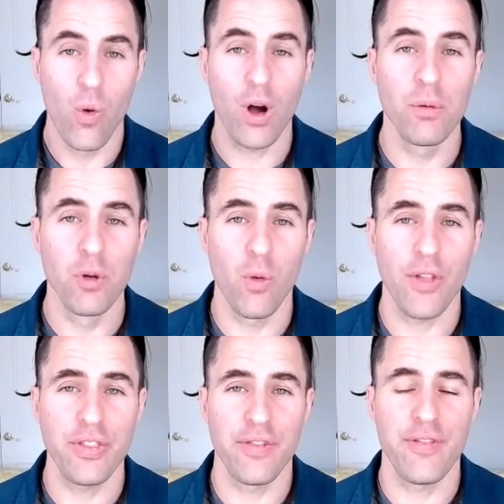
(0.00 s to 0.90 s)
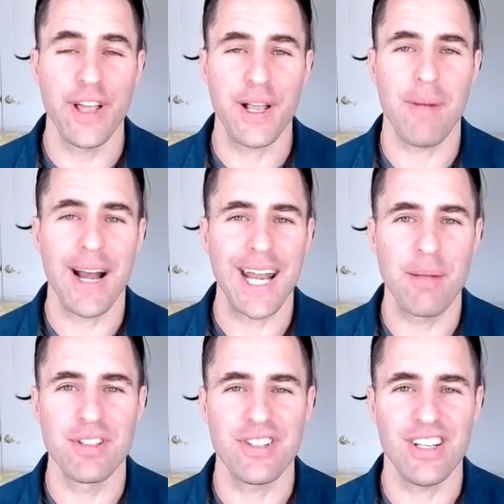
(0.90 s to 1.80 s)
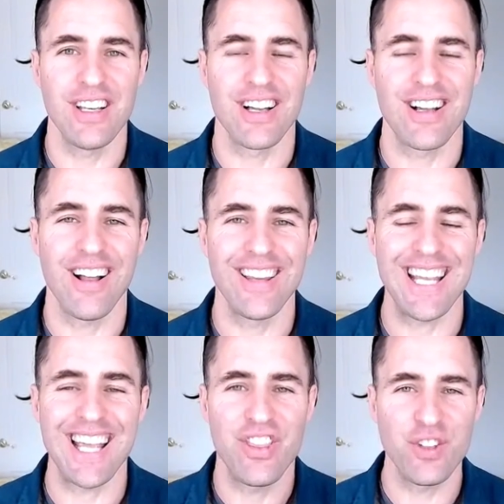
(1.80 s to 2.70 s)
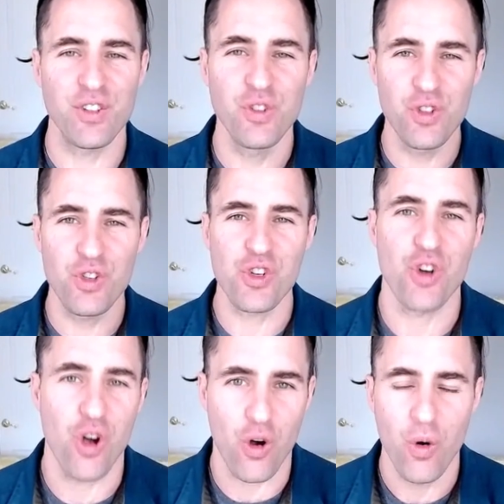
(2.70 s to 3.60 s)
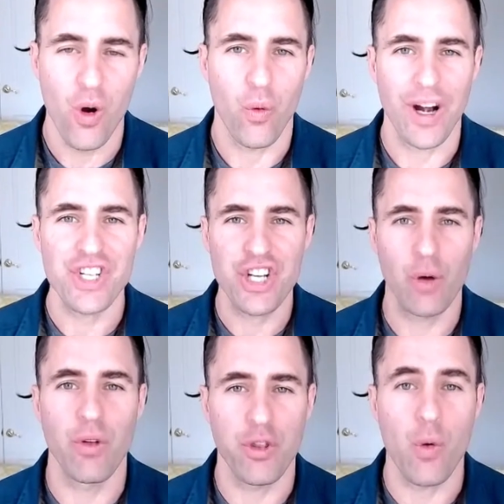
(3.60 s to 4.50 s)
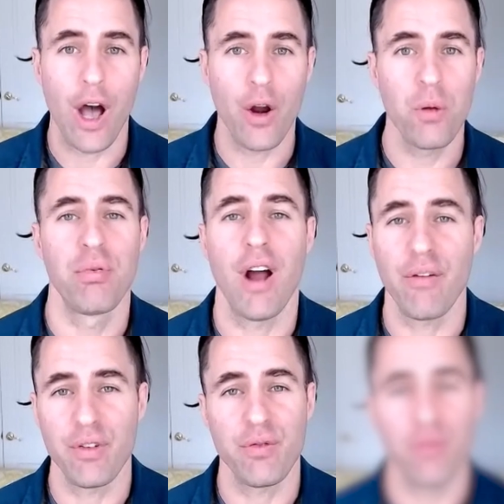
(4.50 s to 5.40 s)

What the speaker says: Welcome to What the Fic. My name is Ian Cully, and this is the show where I share with you how to profit